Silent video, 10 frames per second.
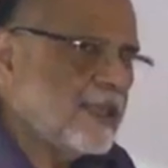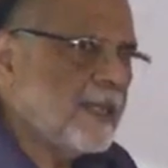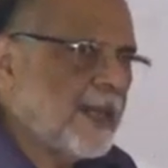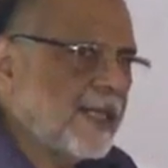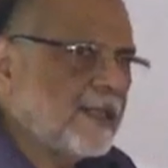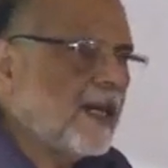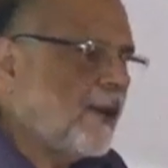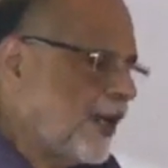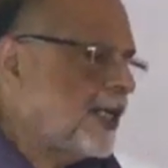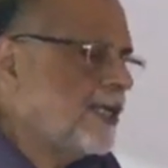in the bread,
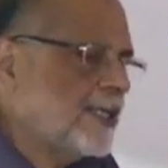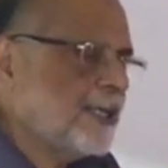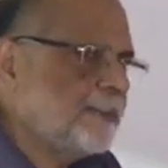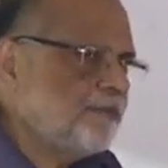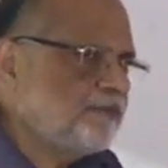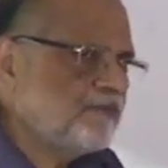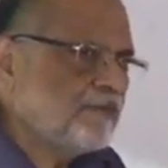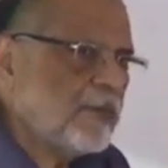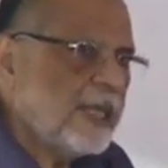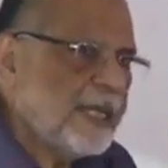avoid it.
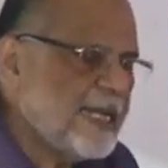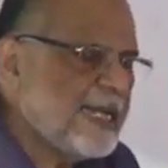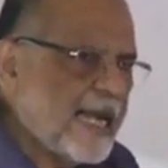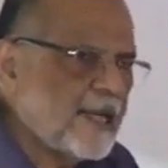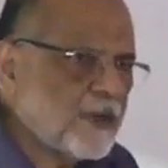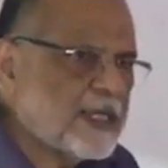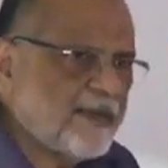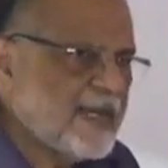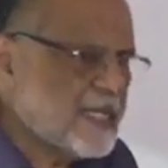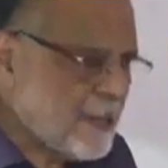
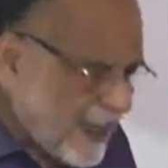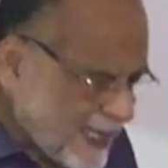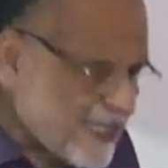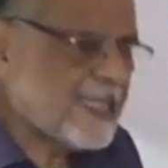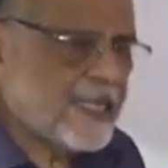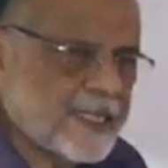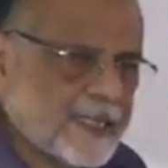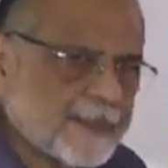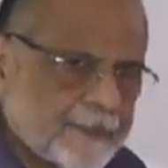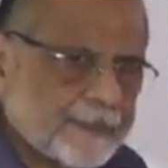E927 is a plasticizer.
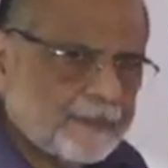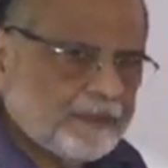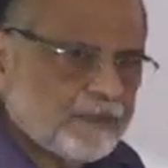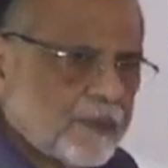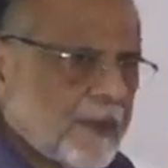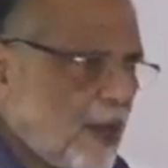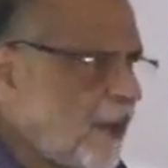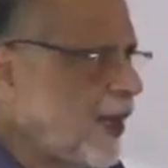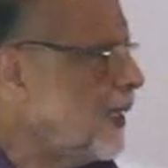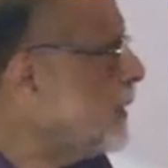Avoid